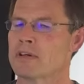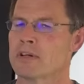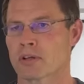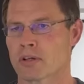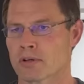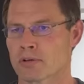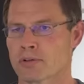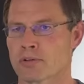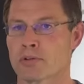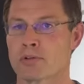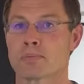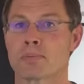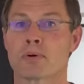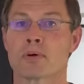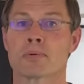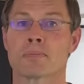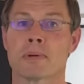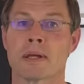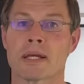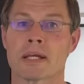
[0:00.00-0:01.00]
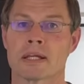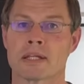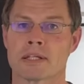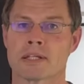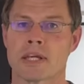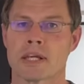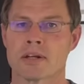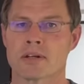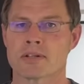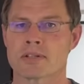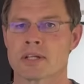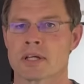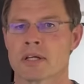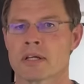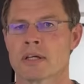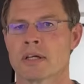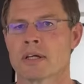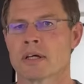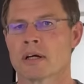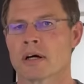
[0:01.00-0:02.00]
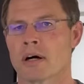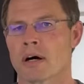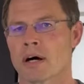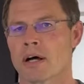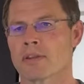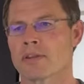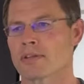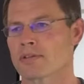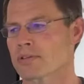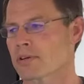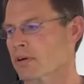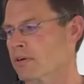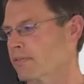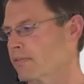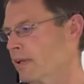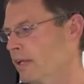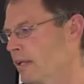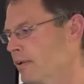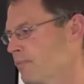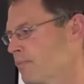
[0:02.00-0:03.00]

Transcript: your 2 propane containers on this RV.